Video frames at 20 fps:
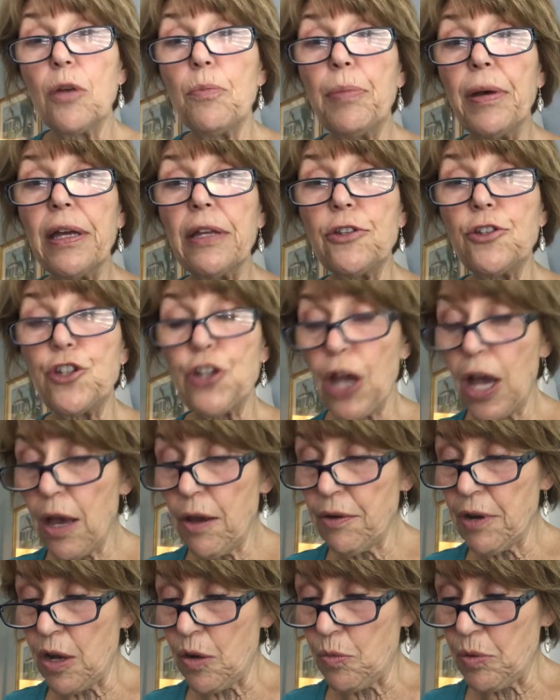But
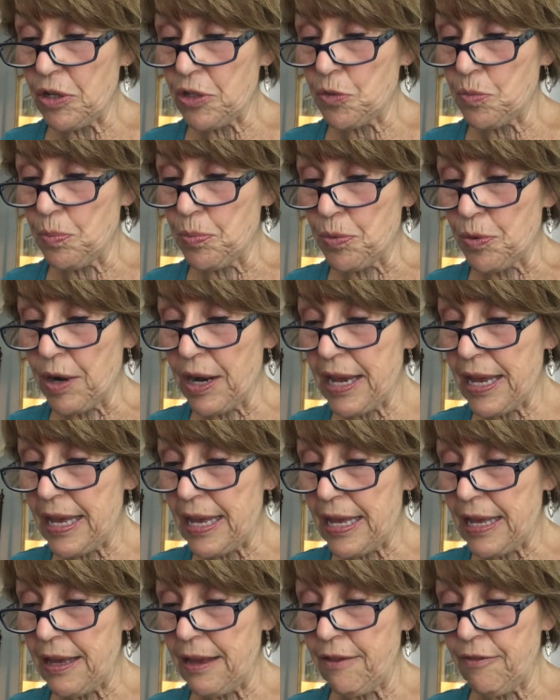Jonah was
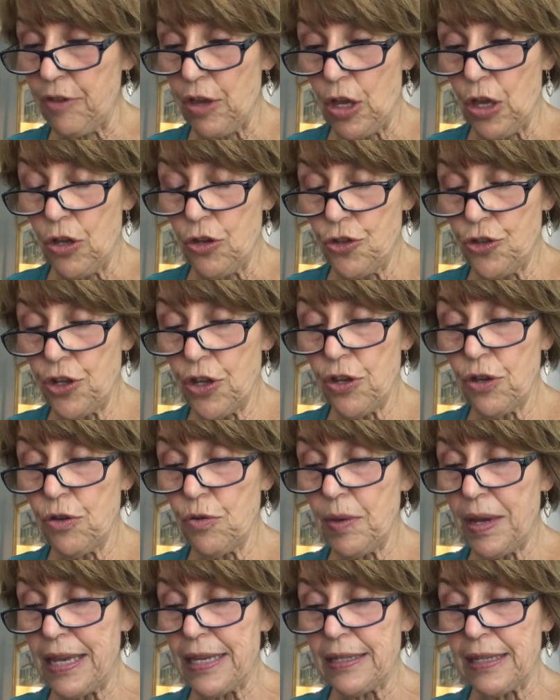brave.
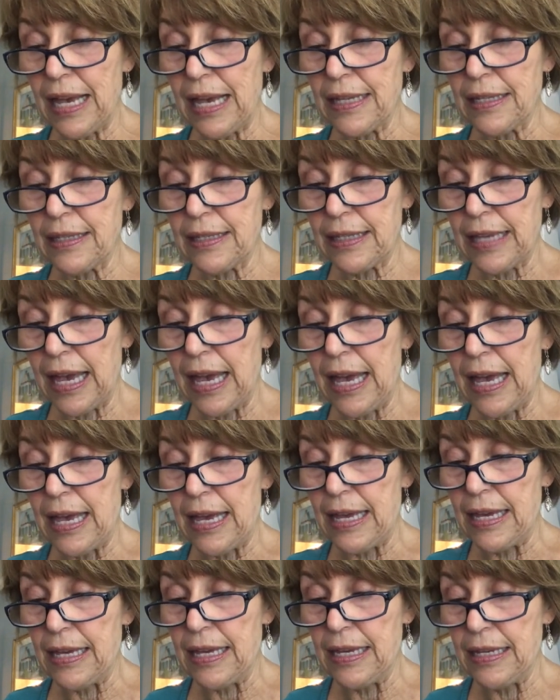Do as I
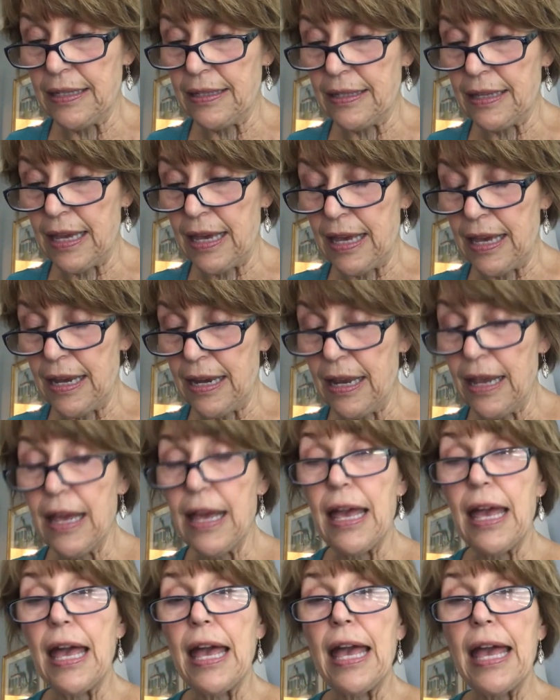say, he said.
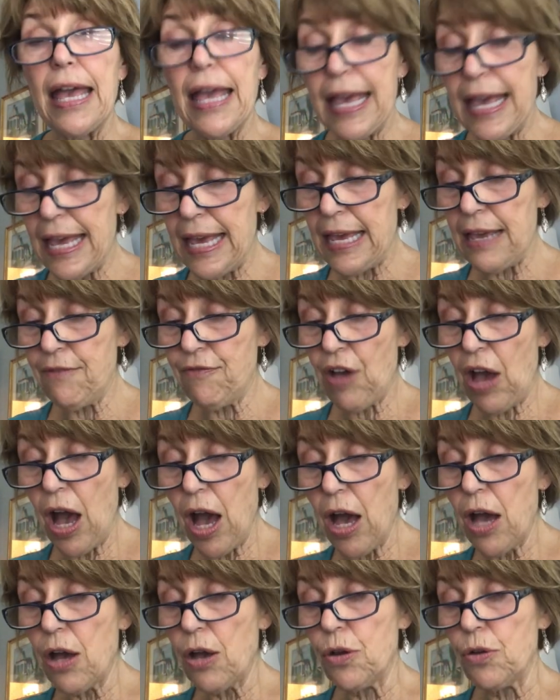Heave,
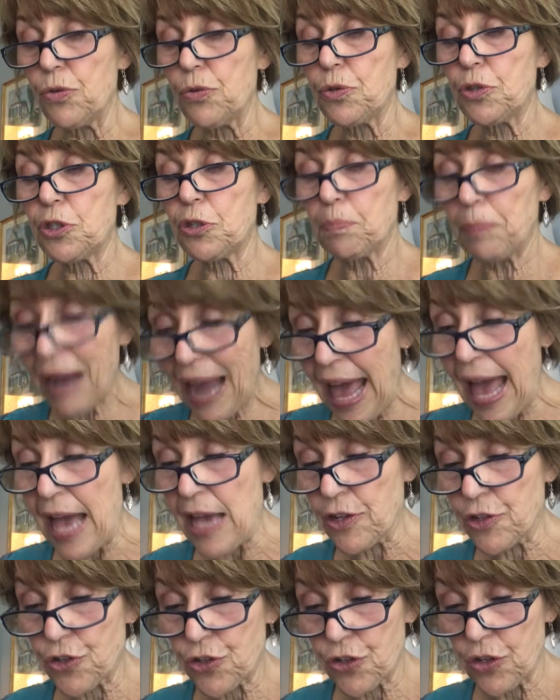ho,
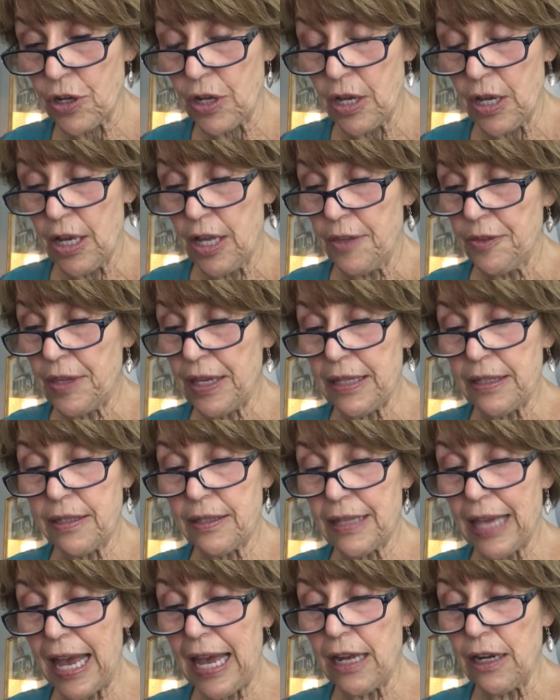splash. The
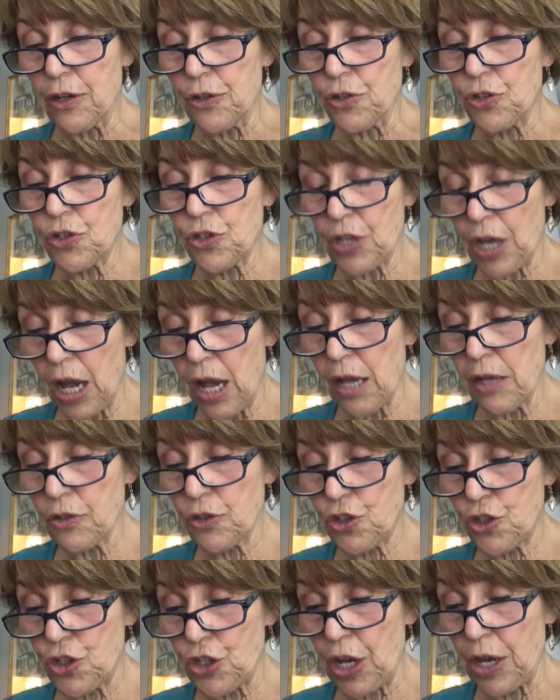sailors
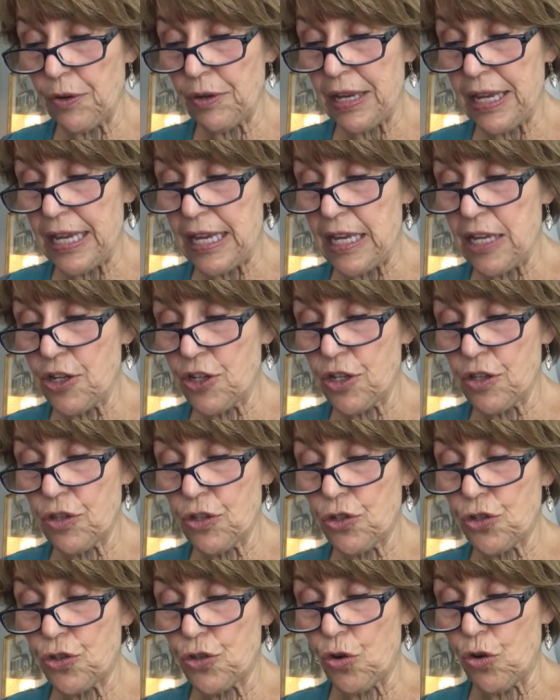tossed Jonah into
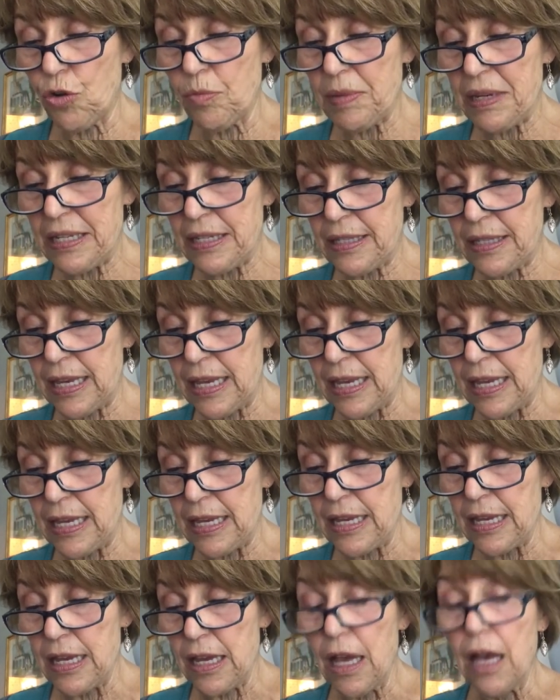the stormy
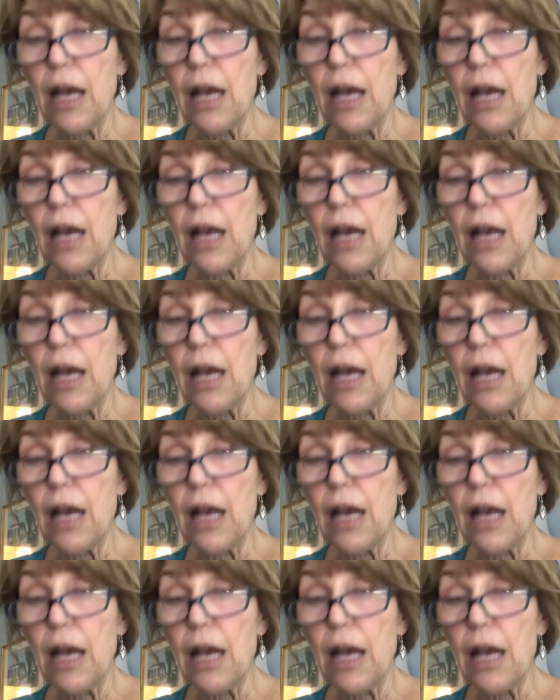sea.